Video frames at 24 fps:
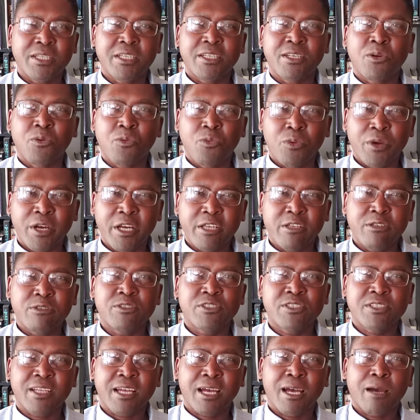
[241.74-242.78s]
you know, where you
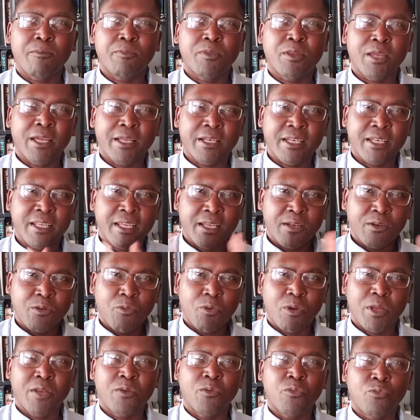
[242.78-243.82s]
stopped
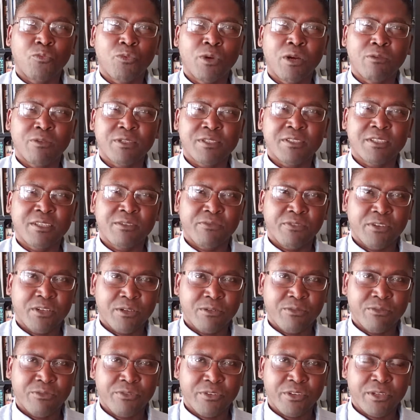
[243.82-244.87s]
and what was
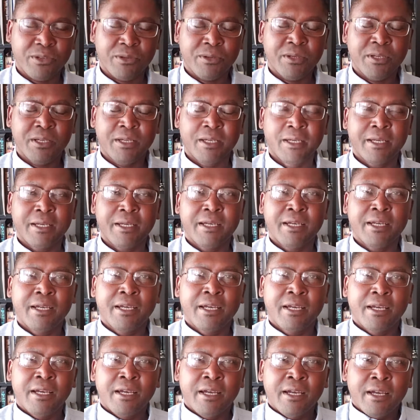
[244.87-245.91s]
difficult for you.
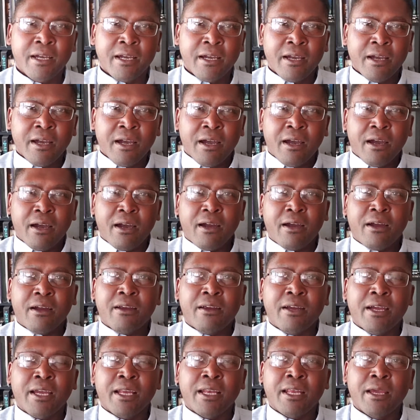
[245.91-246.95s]
All
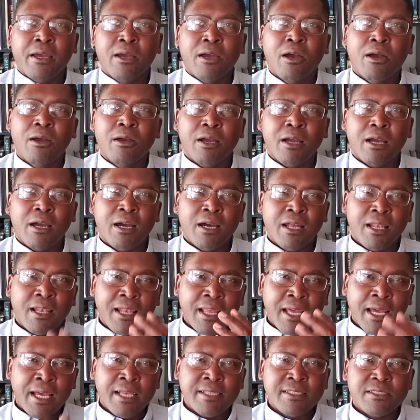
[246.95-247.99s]
right, a
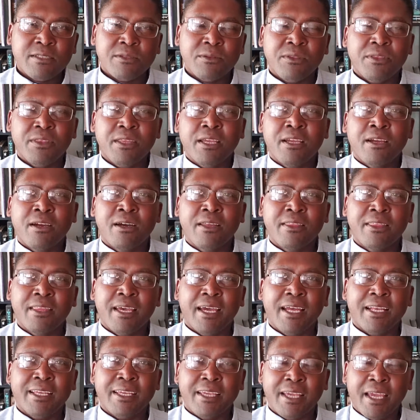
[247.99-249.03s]
last little thing on
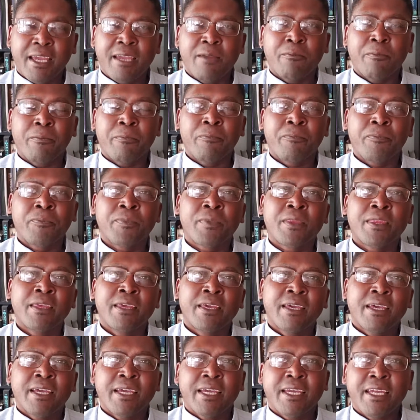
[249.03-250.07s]
that game.
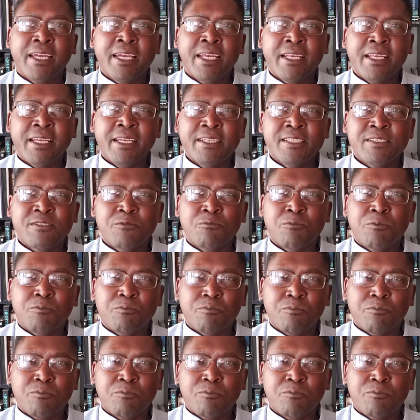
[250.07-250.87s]
It is